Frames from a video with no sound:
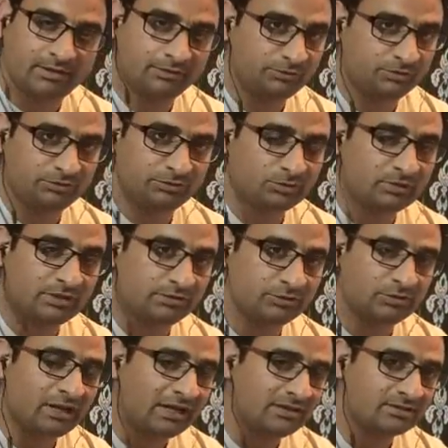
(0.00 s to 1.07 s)

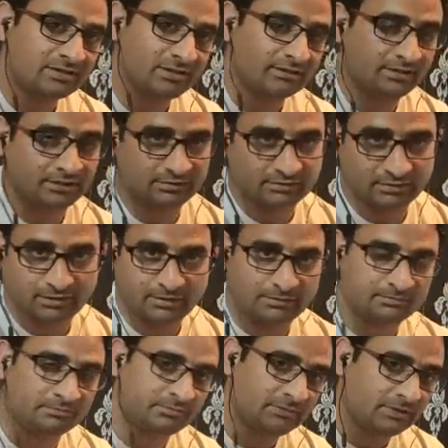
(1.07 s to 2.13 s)
You can't say that
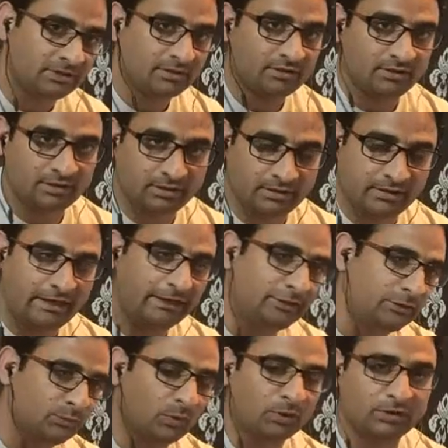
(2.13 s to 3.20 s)

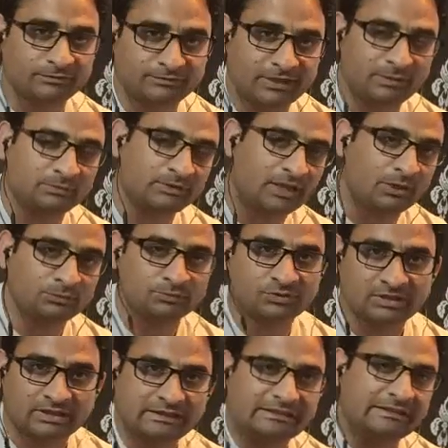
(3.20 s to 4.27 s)
any one of them
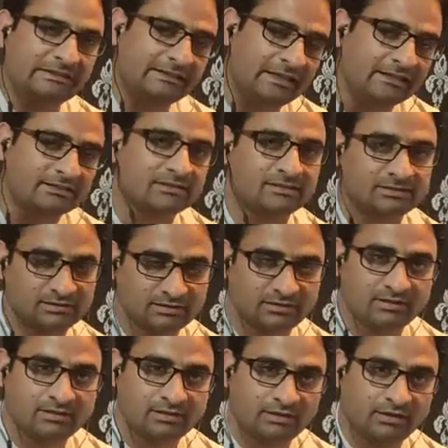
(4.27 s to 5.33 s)
loves less,
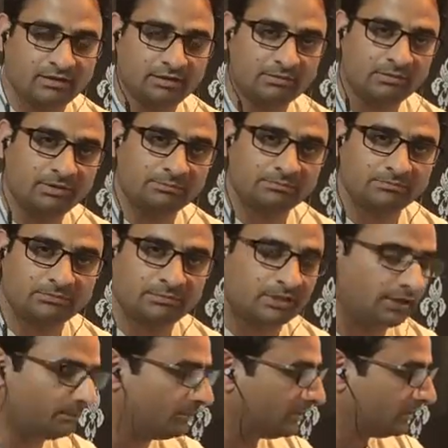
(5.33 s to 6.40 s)

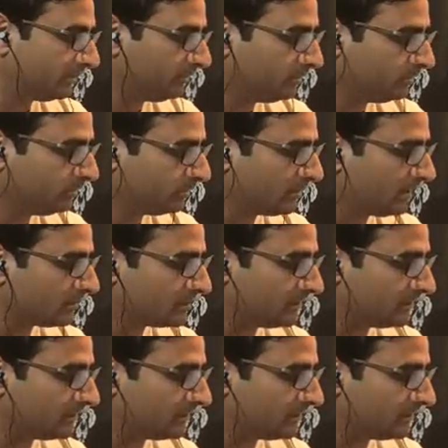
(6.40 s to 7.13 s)
but you can't